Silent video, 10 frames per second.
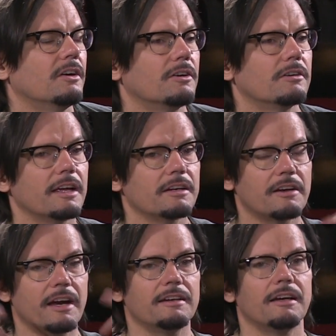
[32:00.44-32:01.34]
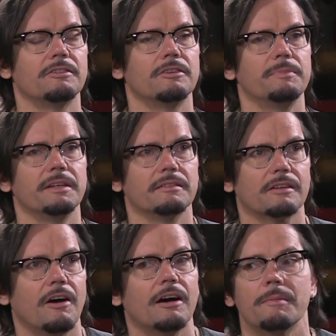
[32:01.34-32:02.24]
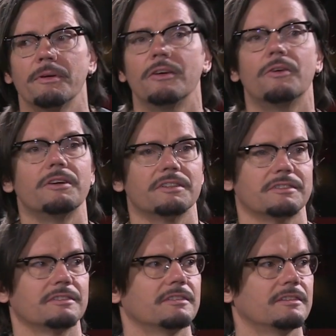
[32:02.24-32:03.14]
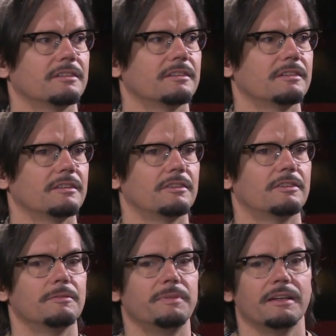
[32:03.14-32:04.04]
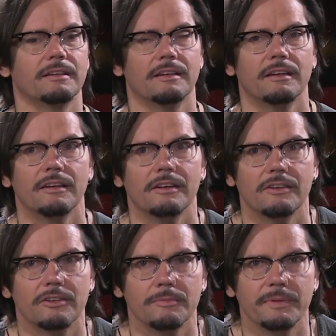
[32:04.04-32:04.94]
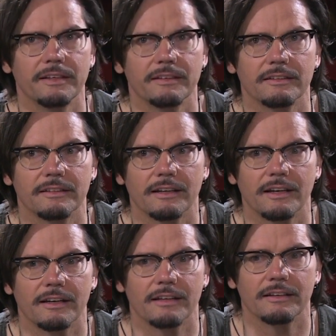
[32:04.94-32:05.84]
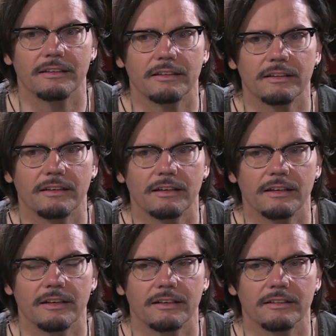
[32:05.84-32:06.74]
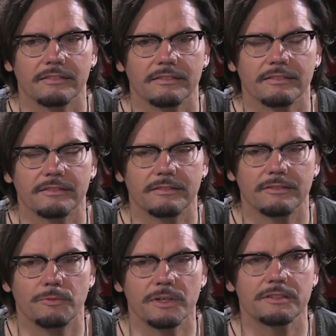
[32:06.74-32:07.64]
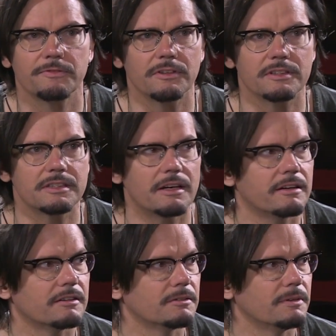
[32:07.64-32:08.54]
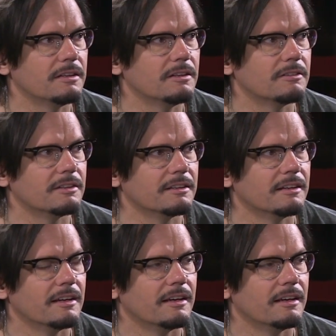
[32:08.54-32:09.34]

her letting her hair down, her being caught up on a horse, her being, her being uh, uh, wistful and staring out the window and,